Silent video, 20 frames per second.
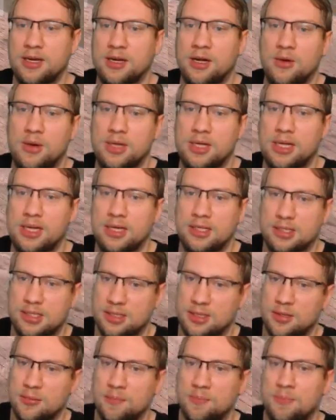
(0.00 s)
in our case.
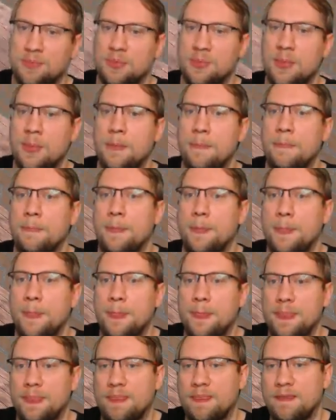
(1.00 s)

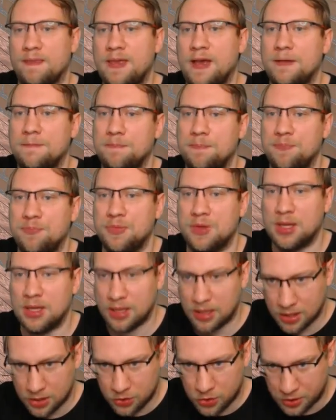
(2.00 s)
Yeah,
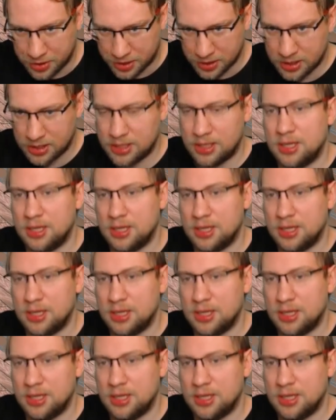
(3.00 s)
good.